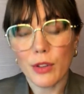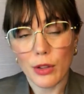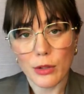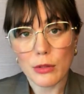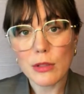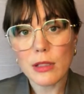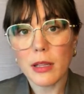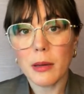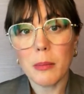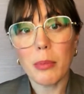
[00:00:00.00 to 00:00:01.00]
those
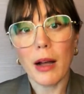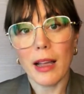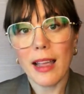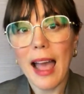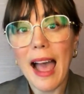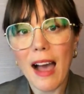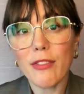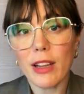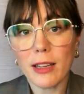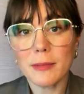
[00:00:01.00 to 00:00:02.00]
by
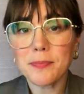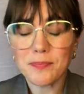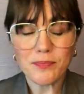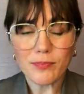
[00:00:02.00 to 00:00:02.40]
having